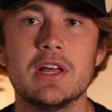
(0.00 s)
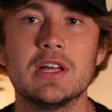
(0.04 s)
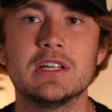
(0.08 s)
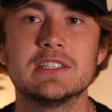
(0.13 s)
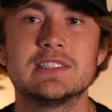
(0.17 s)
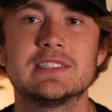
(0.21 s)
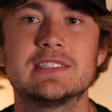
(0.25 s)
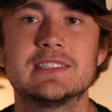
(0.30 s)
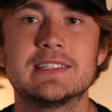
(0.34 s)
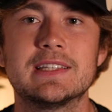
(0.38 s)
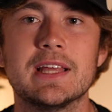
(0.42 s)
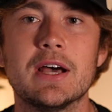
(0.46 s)

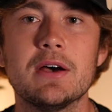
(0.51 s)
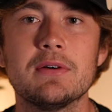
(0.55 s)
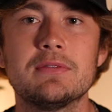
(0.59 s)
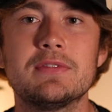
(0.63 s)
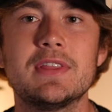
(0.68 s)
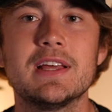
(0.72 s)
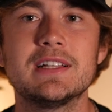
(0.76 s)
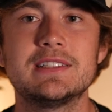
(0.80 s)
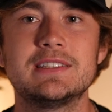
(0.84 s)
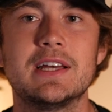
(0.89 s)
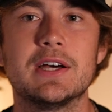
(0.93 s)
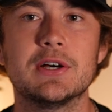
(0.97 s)
Stuff
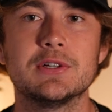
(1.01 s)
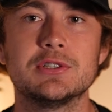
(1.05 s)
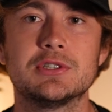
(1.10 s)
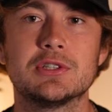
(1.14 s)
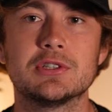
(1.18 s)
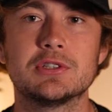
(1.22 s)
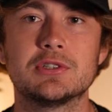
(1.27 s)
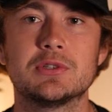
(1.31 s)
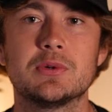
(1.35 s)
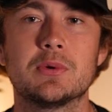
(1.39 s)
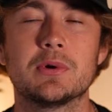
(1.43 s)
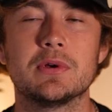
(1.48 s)
that tells
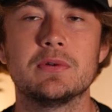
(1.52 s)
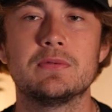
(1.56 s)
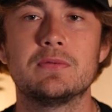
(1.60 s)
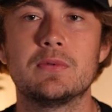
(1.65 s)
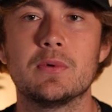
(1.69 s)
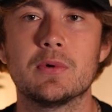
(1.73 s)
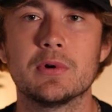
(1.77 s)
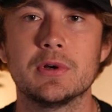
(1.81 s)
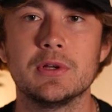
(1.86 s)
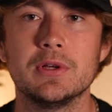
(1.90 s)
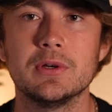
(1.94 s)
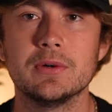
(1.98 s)
your story
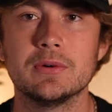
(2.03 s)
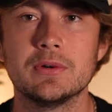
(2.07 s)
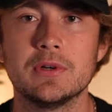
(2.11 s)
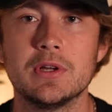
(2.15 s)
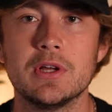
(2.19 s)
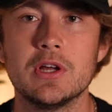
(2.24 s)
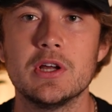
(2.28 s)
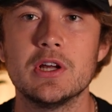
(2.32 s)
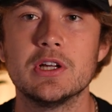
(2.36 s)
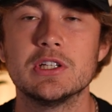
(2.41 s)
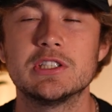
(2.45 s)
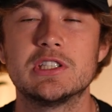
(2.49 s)
for you.
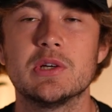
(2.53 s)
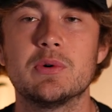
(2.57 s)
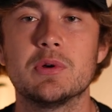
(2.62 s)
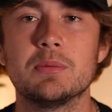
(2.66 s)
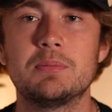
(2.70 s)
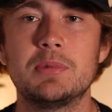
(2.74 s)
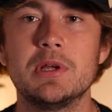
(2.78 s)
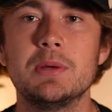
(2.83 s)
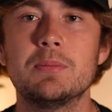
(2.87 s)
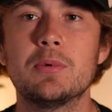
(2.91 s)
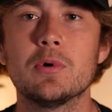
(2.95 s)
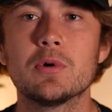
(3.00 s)
So when
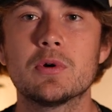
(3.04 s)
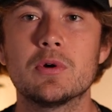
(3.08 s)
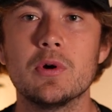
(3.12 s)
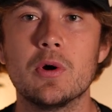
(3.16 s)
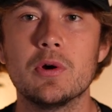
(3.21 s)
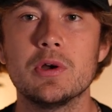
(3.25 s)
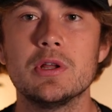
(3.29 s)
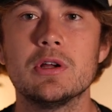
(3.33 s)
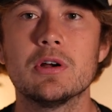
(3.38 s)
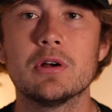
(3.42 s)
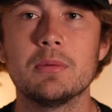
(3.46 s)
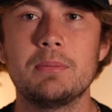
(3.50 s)
people
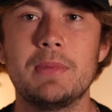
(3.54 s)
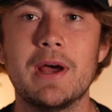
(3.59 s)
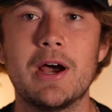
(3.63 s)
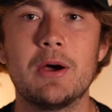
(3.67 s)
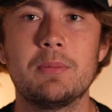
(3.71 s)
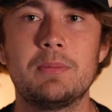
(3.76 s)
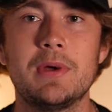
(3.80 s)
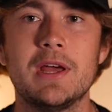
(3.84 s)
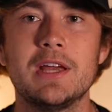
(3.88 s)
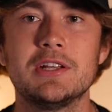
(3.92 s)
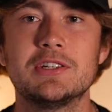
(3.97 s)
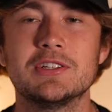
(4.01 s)
go to your
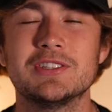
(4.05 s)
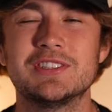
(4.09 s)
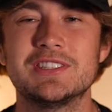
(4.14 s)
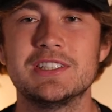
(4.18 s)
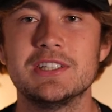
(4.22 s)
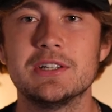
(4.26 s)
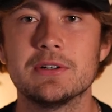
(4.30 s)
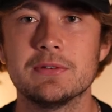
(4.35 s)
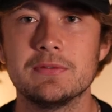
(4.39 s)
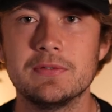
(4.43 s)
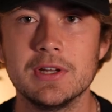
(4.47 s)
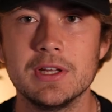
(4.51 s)
About page and see
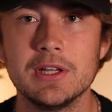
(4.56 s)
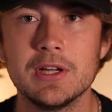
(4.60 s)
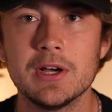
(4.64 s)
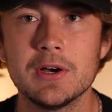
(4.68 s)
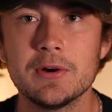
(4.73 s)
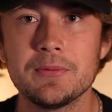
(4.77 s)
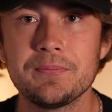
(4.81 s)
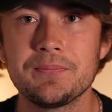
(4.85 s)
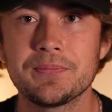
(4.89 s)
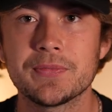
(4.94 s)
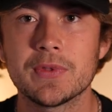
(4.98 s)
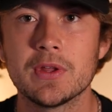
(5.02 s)
your
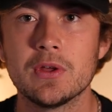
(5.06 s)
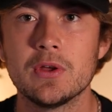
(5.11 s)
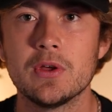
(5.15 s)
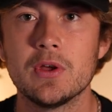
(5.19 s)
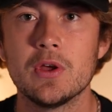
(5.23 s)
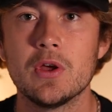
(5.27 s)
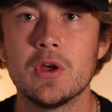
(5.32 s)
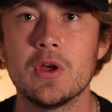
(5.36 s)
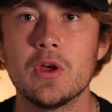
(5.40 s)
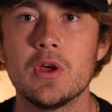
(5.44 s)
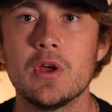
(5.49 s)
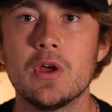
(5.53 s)
video,
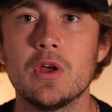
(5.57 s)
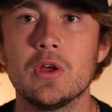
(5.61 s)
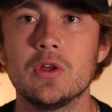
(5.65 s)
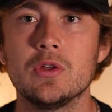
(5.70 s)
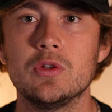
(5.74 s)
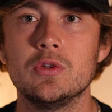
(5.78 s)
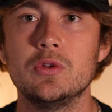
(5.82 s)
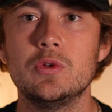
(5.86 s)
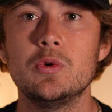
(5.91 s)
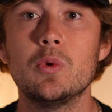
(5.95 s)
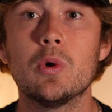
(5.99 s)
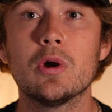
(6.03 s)

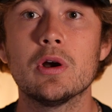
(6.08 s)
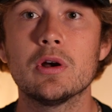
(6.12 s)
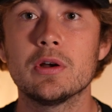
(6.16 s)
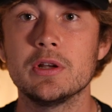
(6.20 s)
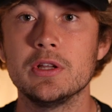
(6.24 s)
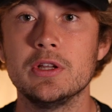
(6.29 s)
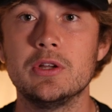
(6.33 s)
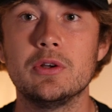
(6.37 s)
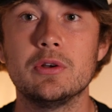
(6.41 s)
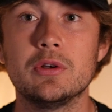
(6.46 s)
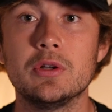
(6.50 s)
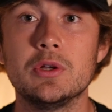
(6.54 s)
you're
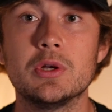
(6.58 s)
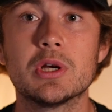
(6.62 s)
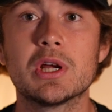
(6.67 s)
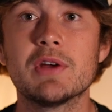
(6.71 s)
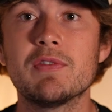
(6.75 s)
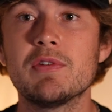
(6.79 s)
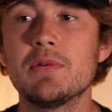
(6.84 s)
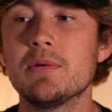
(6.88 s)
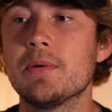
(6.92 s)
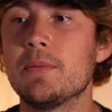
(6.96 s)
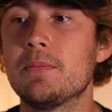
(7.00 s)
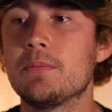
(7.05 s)

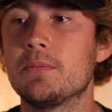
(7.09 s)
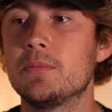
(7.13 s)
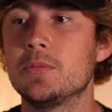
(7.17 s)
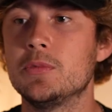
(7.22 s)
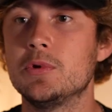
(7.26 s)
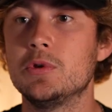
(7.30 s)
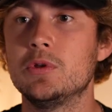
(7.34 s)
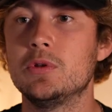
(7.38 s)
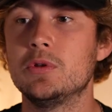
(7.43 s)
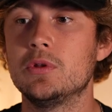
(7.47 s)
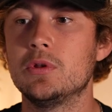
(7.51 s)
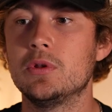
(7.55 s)
giving them
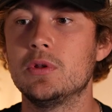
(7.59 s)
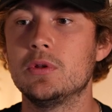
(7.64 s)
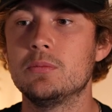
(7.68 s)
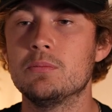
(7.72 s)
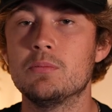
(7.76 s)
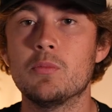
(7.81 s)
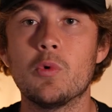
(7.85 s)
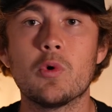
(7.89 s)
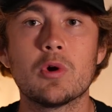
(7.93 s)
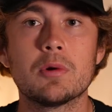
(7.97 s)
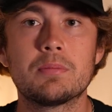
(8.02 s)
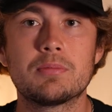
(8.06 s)

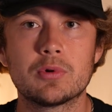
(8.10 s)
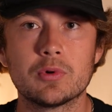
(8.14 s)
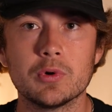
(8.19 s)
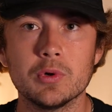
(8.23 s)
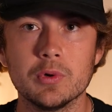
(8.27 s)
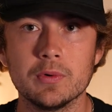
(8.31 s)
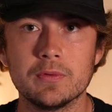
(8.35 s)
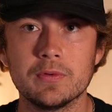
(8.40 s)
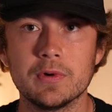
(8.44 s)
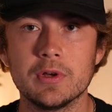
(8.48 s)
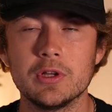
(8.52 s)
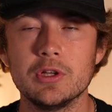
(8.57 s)
more
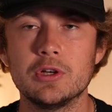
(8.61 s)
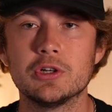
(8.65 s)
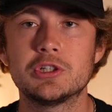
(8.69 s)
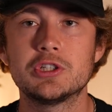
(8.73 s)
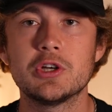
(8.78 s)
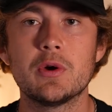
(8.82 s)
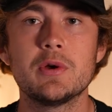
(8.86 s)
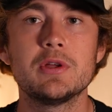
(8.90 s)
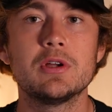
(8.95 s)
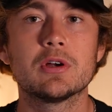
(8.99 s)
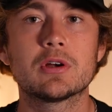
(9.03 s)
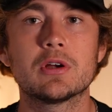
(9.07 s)
proof. You're
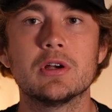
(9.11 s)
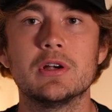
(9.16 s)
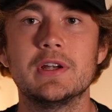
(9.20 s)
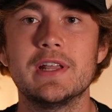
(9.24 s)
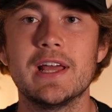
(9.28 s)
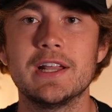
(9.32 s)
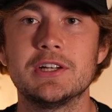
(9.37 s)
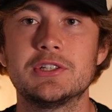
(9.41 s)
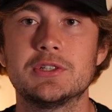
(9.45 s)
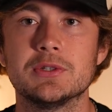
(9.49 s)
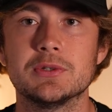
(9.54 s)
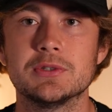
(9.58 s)
showing your
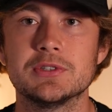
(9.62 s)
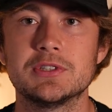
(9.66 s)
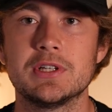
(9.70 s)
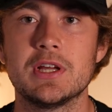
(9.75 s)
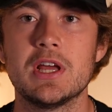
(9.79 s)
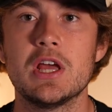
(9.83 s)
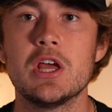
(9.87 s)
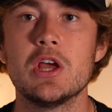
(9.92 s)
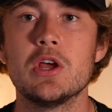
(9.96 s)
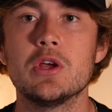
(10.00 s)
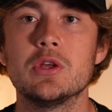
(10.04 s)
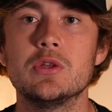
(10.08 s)
credentials.
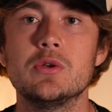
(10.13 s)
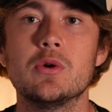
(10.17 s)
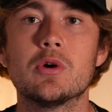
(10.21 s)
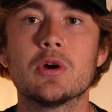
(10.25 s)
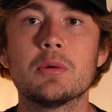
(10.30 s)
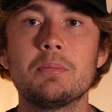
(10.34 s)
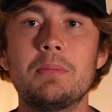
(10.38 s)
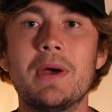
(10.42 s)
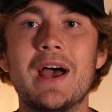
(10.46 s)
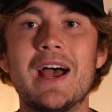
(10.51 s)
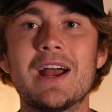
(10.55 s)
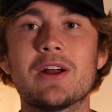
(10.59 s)

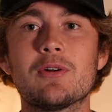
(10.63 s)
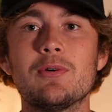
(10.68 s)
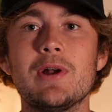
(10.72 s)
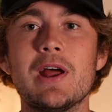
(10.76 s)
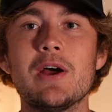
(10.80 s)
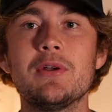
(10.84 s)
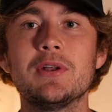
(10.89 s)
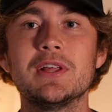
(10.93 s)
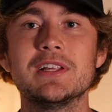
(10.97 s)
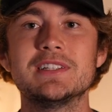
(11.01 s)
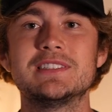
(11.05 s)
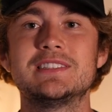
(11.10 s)
Your
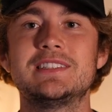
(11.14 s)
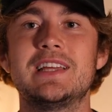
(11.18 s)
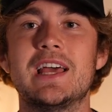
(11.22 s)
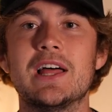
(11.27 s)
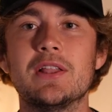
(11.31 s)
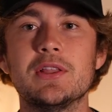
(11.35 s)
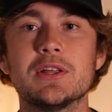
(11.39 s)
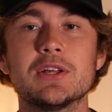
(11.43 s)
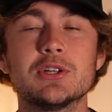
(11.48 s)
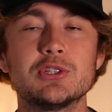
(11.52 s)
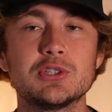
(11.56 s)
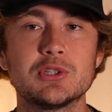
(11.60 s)
background is
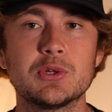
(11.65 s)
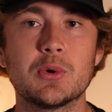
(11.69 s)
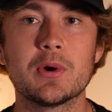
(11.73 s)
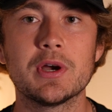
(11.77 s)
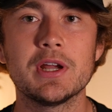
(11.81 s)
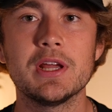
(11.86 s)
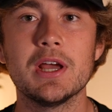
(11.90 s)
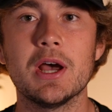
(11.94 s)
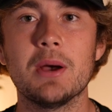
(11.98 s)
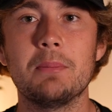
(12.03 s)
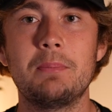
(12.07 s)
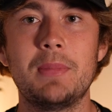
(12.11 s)
telling a
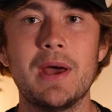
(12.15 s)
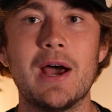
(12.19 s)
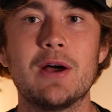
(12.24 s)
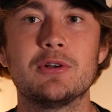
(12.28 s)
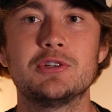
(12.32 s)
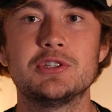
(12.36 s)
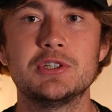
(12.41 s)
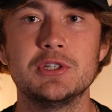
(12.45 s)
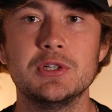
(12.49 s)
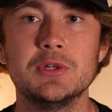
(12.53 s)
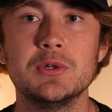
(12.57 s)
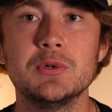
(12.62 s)
story
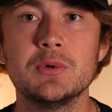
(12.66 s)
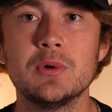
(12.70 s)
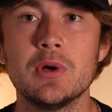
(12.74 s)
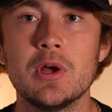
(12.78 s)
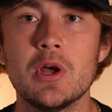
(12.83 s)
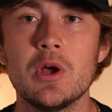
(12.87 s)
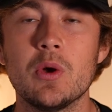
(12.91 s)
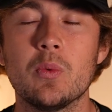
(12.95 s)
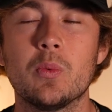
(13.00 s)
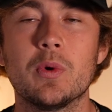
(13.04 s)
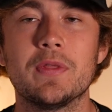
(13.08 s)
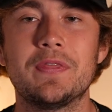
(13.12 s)
about you
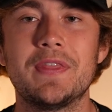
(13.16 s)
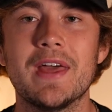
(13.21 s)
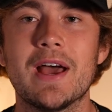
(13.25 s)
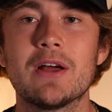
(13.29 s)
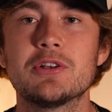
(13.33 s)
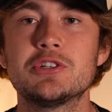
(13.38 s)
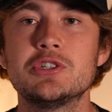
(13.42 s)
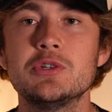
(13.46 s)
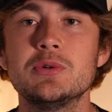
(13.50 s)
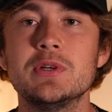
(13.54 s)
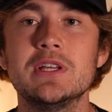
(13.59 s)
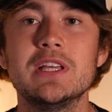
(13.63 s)

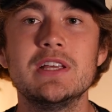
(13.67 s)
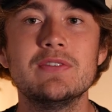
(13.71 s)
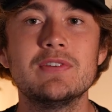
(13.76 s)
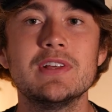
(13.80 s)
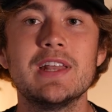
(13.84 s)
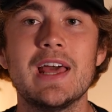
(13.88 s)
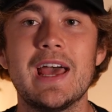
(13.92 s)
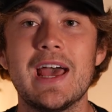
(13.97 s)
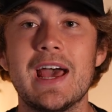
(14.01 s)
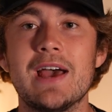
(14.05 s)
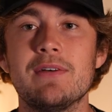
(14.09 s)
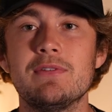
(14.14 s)
without you
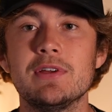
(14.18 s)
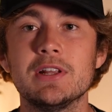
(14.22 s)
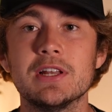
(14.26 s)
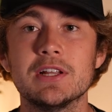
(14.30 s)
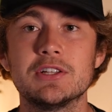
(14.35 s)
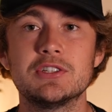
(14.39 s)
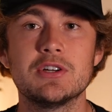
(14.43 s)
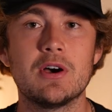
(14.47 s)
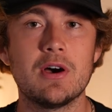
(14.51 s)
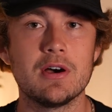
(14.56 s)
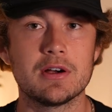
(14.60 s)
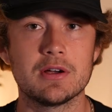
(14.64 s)
even having to
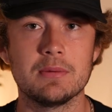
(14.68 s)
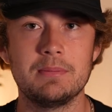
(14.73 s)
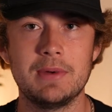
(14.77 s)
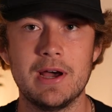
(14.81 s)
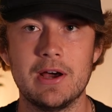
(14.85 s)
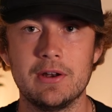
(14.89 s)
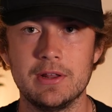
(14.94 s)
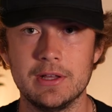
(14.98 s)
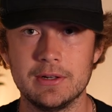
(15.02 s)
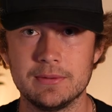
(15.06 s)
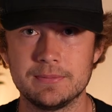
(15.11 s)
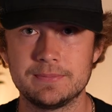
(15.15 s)
talk
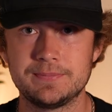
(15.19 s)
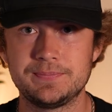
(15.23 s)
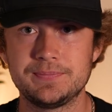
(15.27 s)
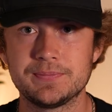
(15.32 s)
about it.